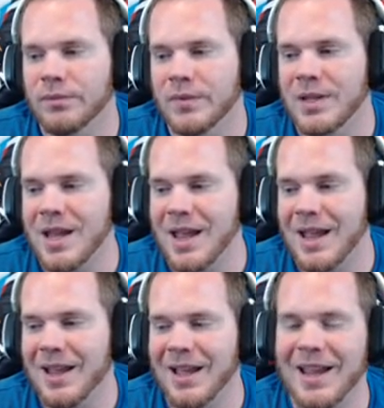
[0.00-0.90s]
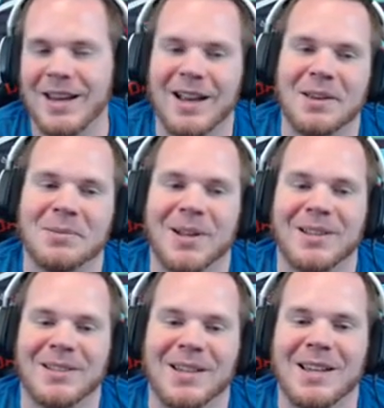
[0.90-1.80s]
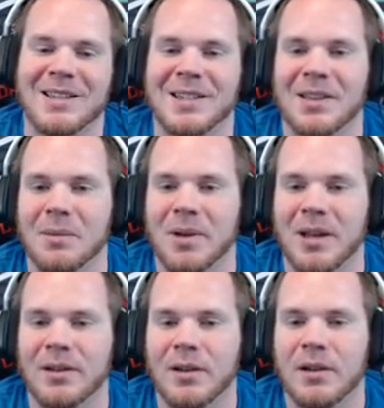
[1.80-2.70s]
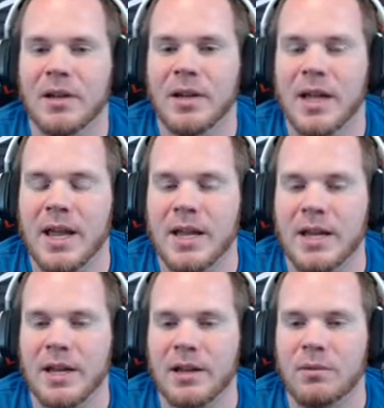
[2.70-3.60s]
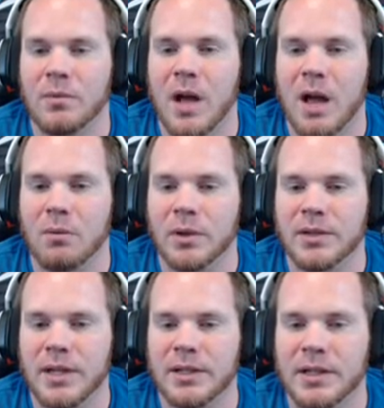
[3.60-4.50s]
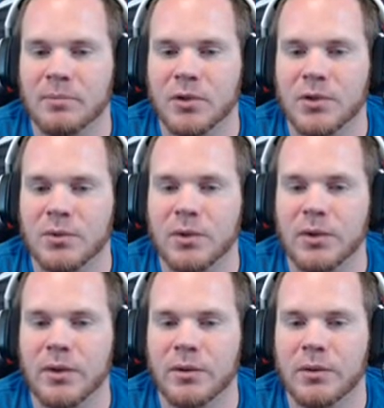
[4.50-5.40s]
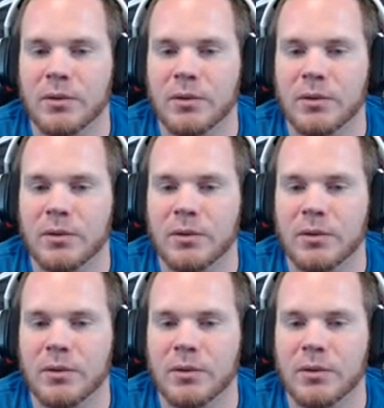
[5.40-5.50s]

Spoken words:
Yay, I hate Ice Palace. It's not that bad. Hey, I will take a tempered sword, though.